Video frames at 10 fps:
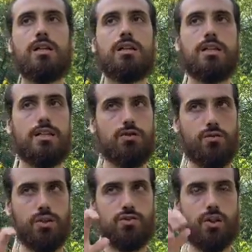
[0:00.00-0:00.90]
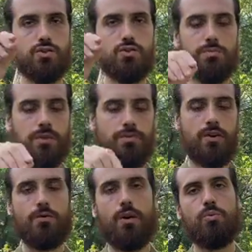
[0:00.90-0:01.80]
the idea is for this knowledge to be
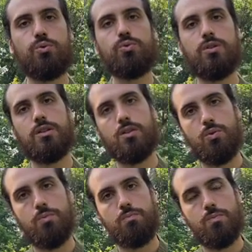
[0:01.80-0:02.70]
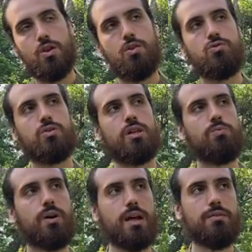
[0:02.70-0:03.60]
very well rooted in you, so that
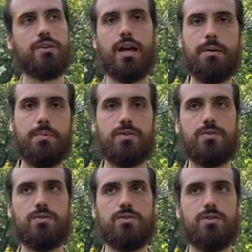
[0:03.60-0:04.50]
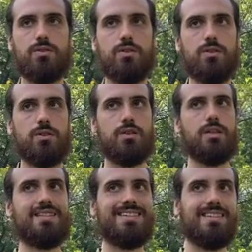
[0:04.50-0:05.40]
whatever happens,
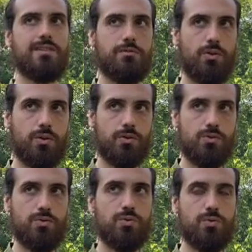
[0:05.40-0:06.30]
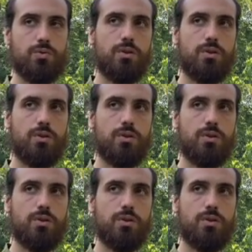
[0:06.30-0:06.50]
it's easier for you to